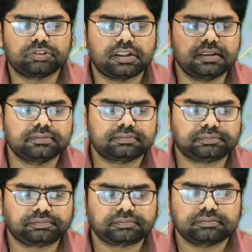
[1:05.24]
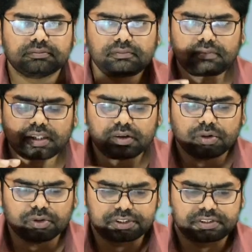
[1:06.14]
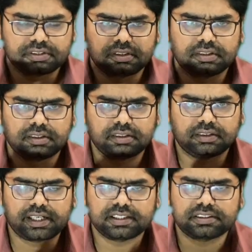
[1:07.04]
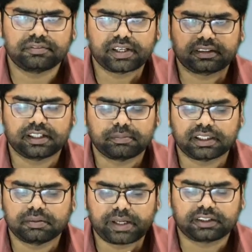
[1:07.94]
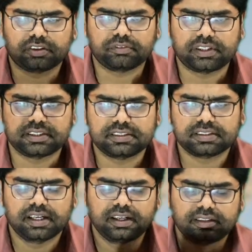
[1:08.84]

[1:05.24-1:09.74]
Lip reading: to the host that is infected by the bacteriophages,